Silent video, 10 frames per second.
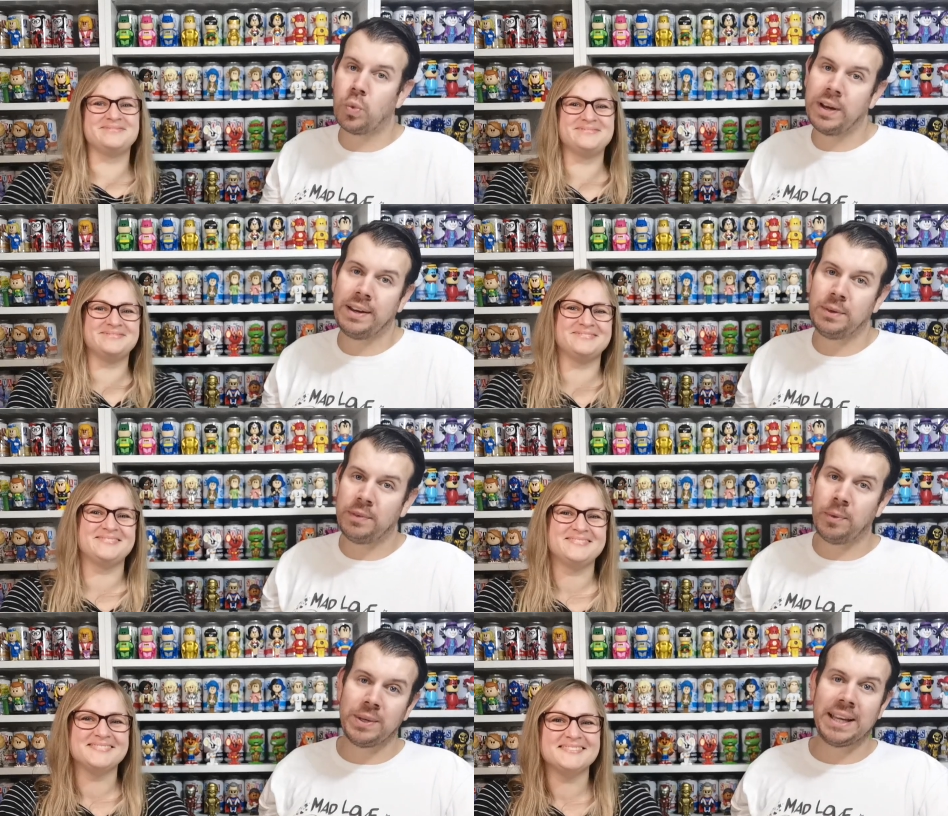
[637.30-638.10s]
Speaker 1: where do you
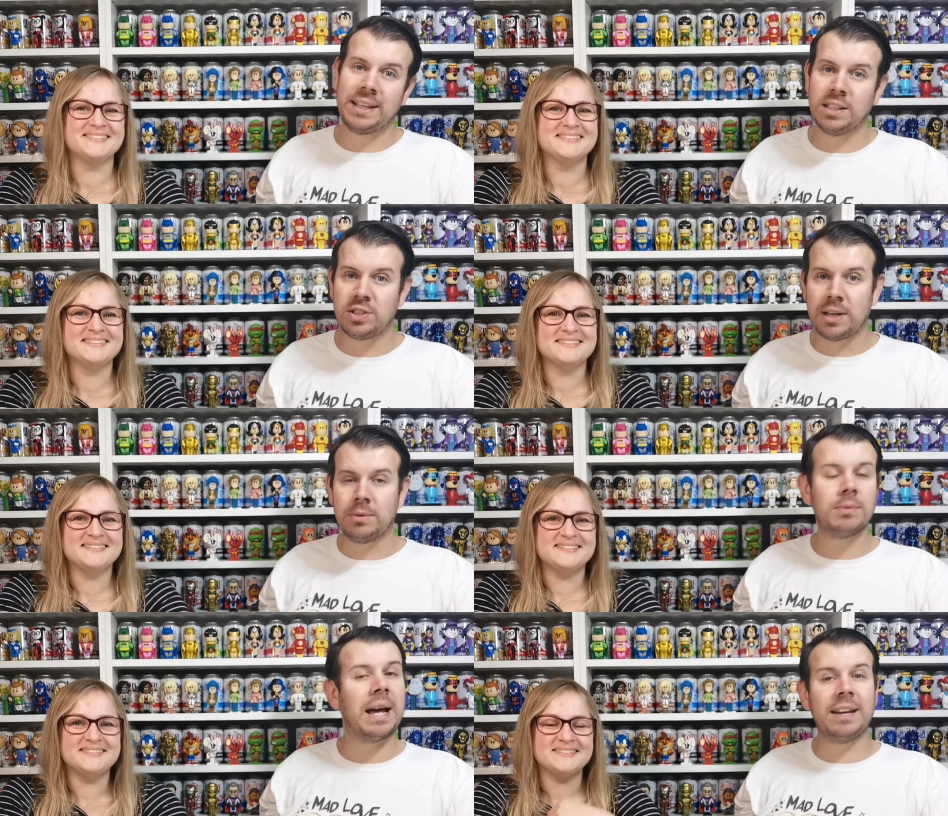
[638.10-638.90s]
think we're taking the
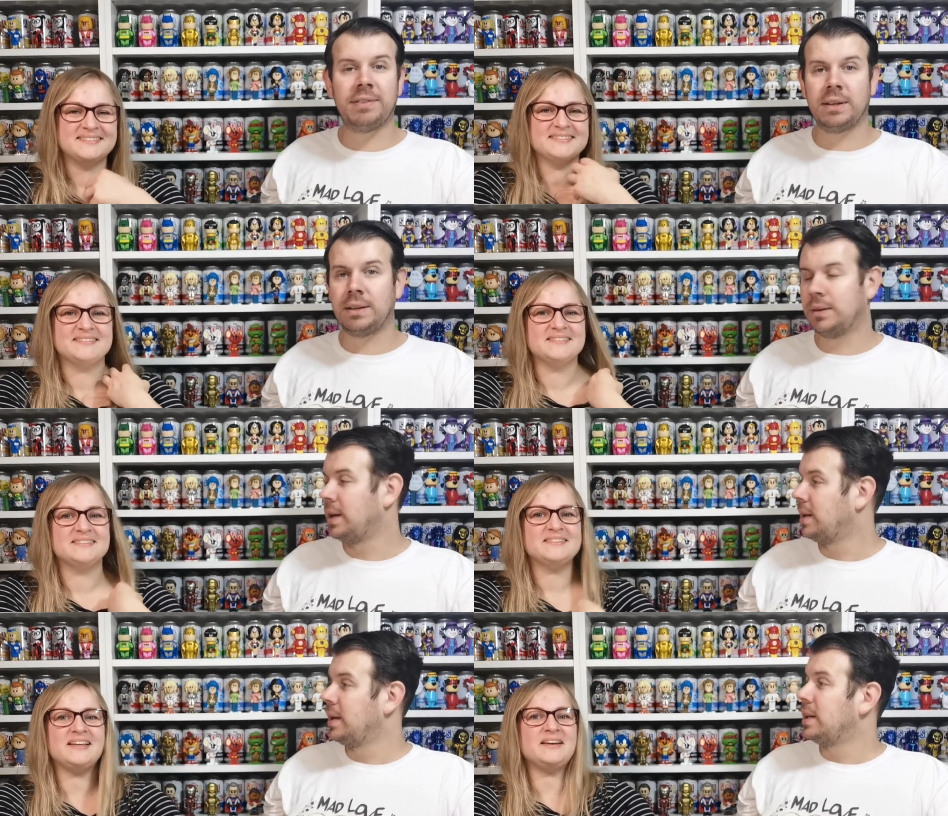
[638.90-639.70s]
channel? Anything.
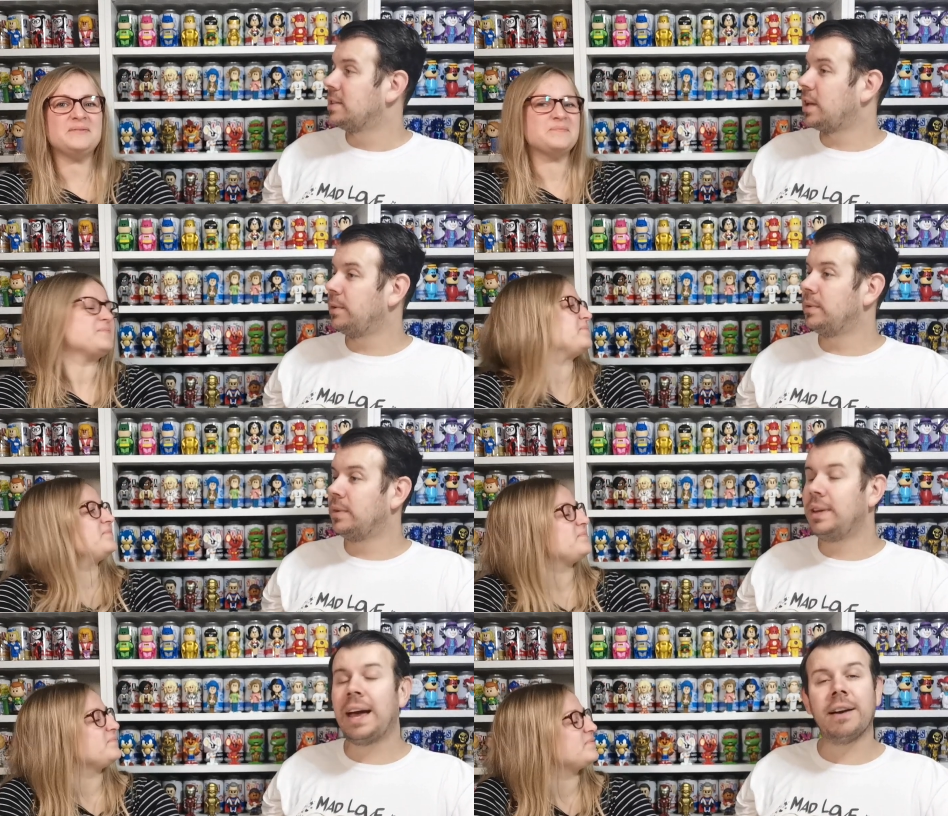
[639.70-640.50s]
Yeah. So
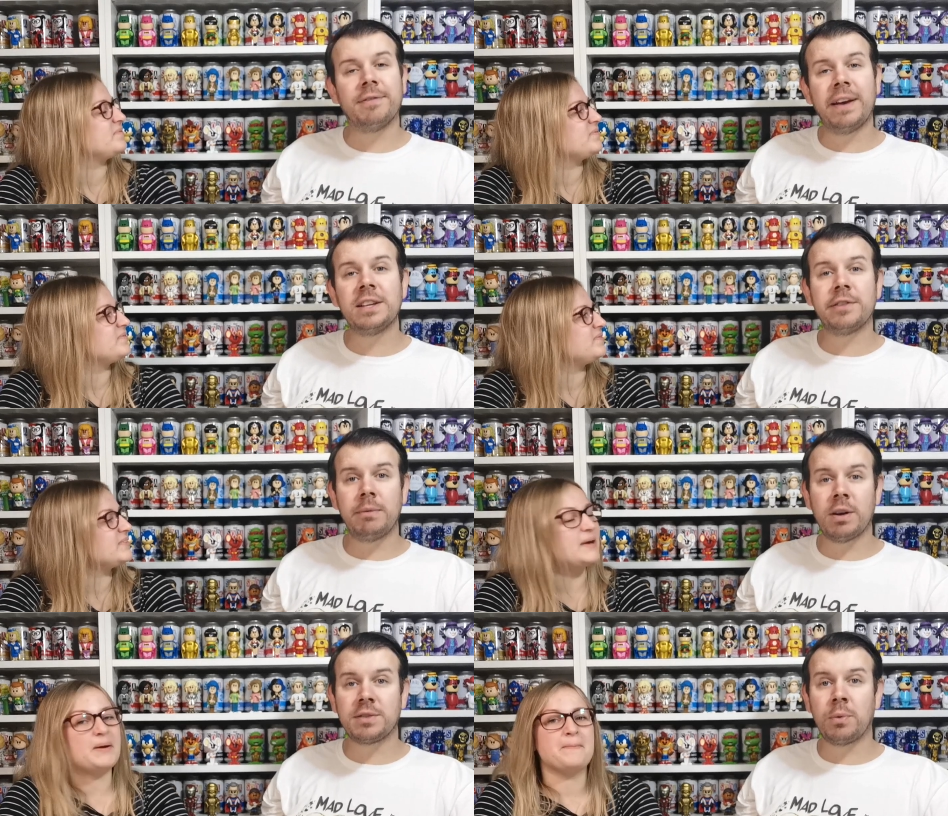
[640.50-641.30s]
yeah, thanks
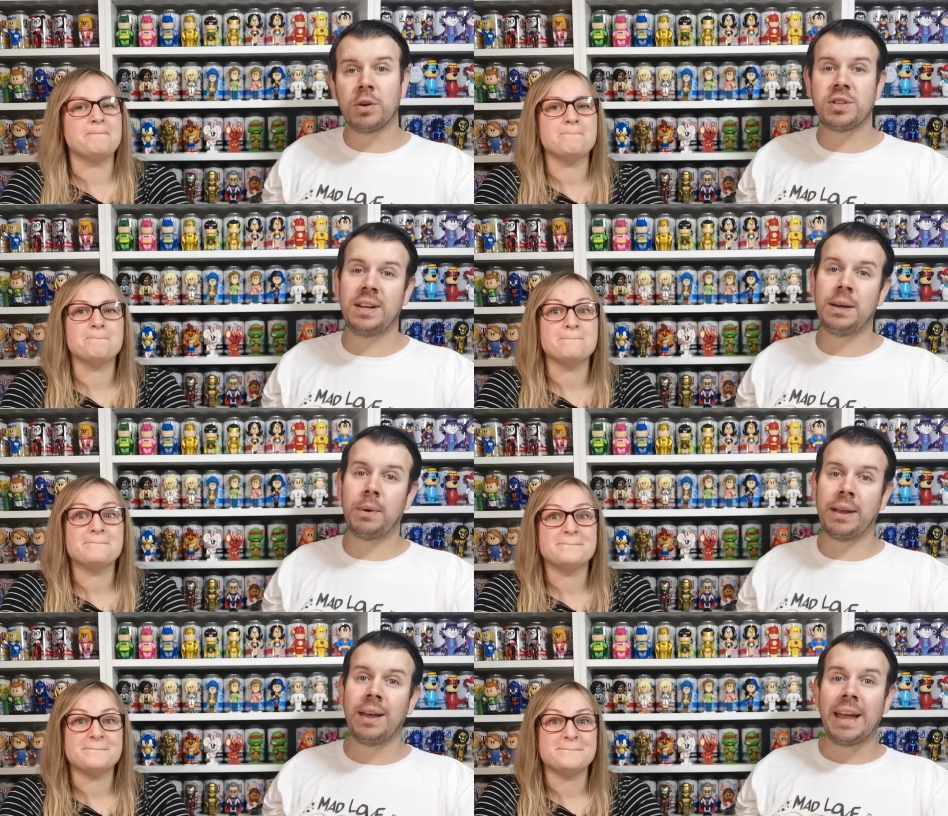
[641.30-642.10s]
very much yeah. for watching.
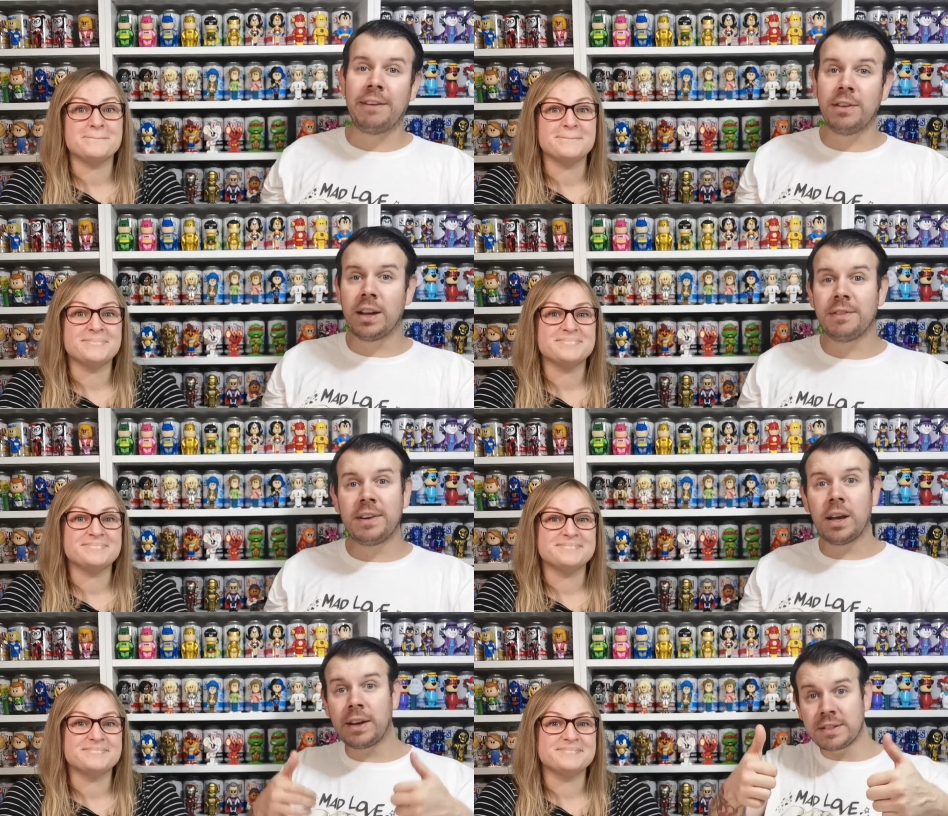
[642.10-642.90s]
Anyway, if you like the
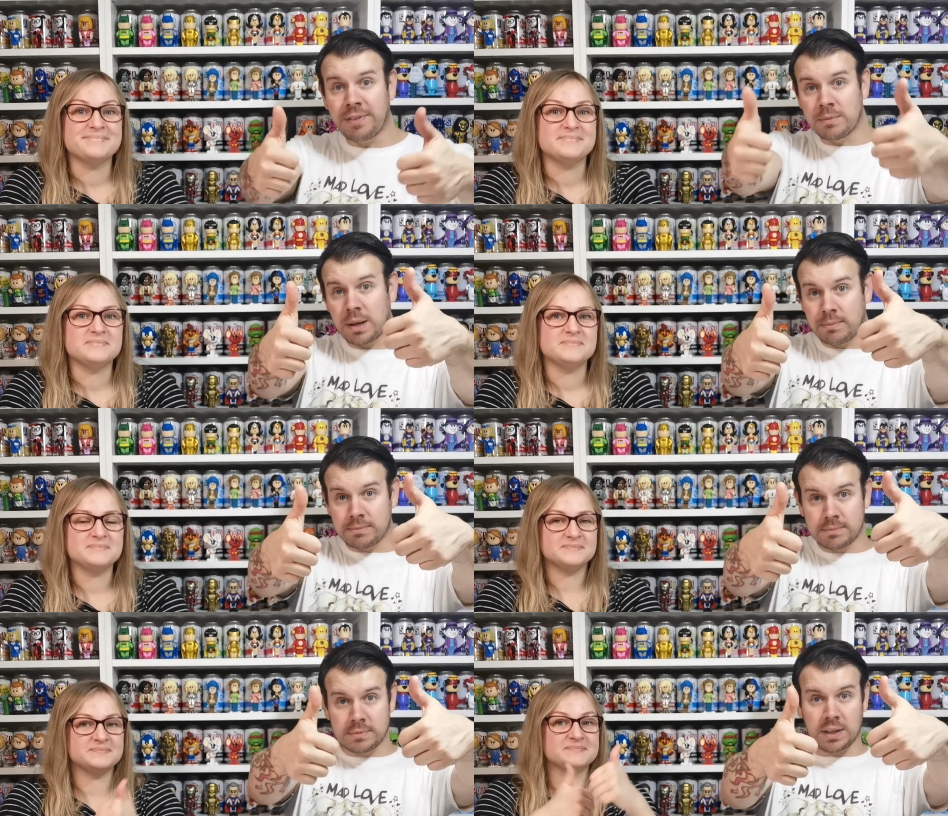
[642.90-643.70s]
video, give us a thumbs up.
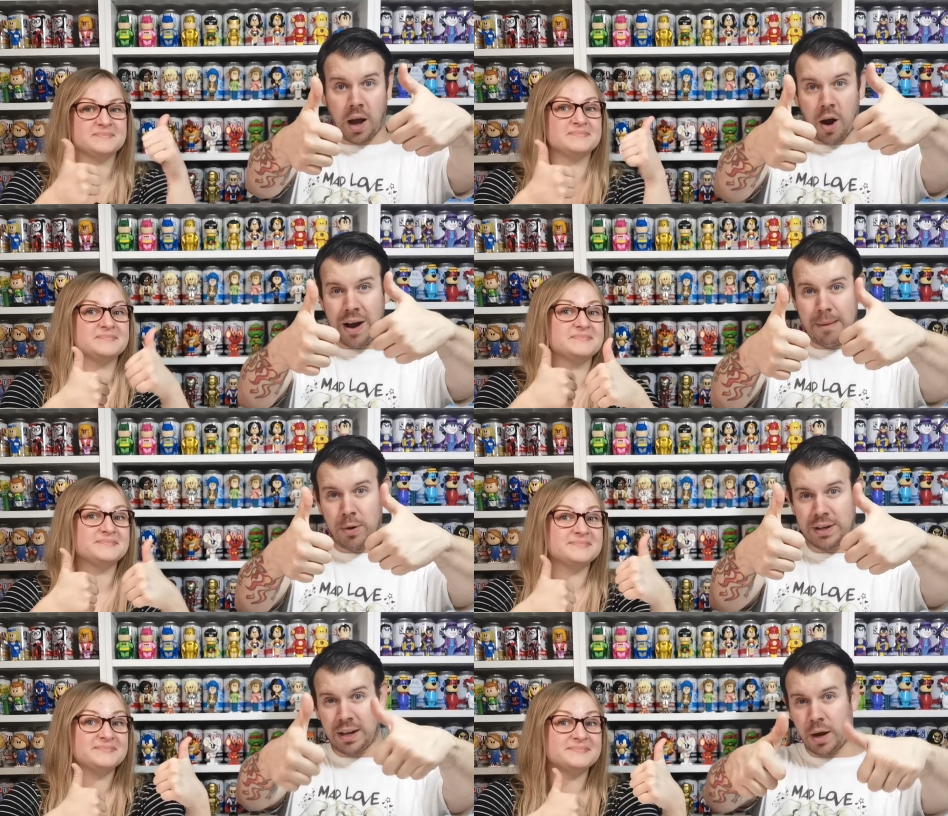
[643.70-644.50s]
alright
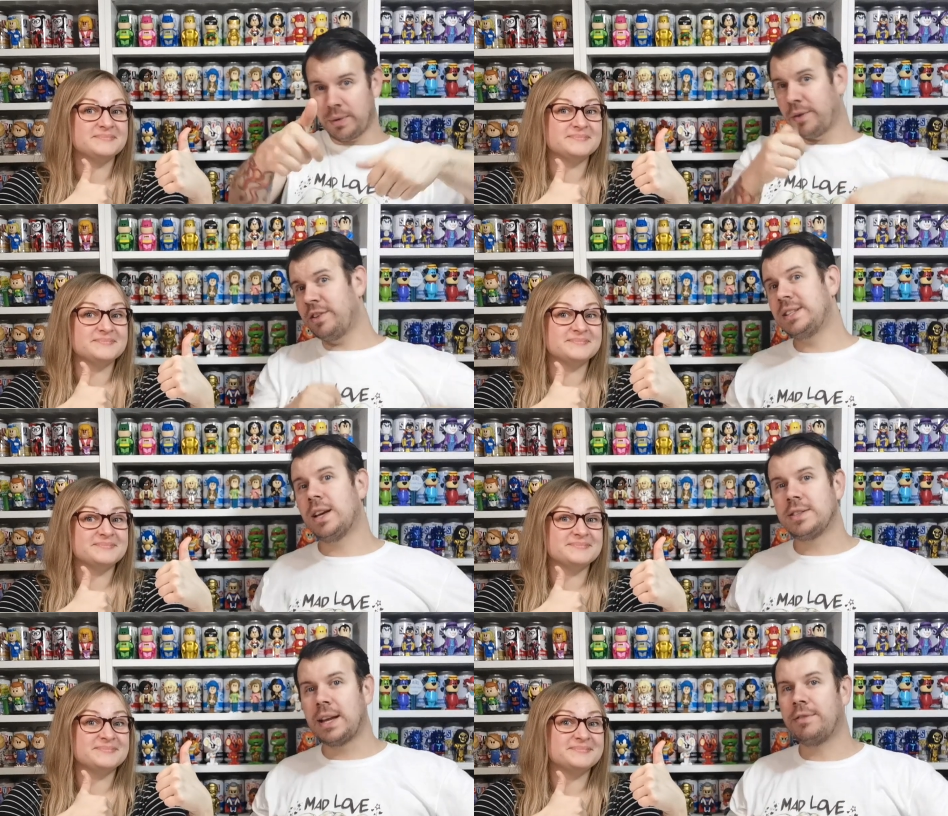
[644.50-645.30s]
buddy. I hope you
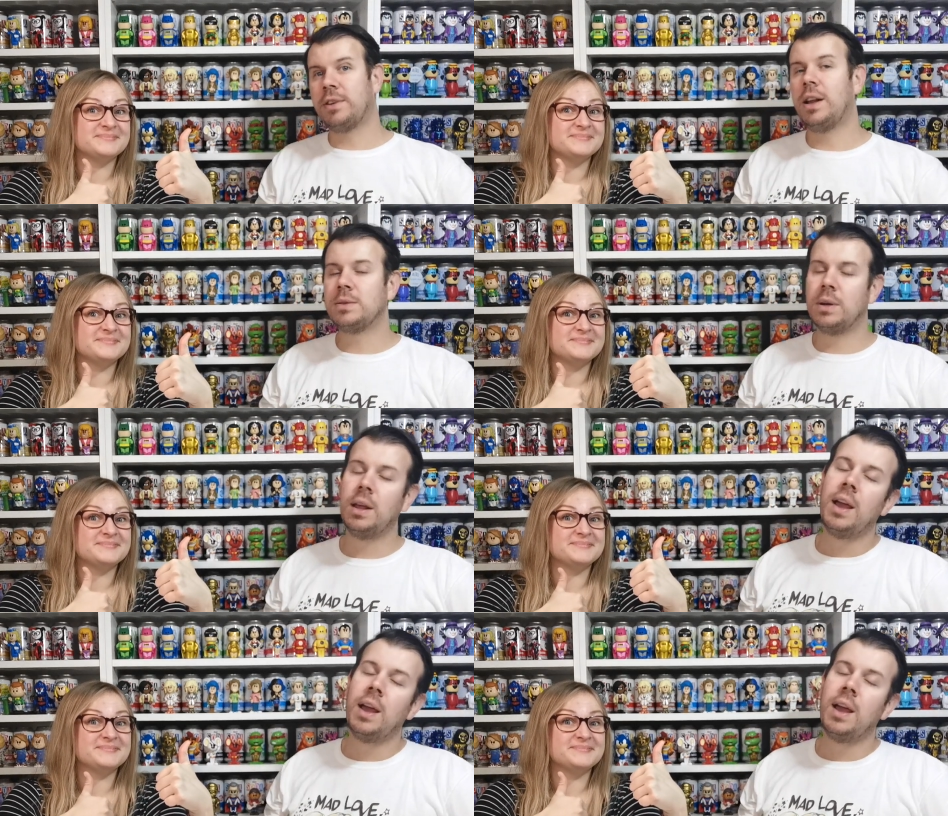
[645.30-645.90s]
researched that for the last one.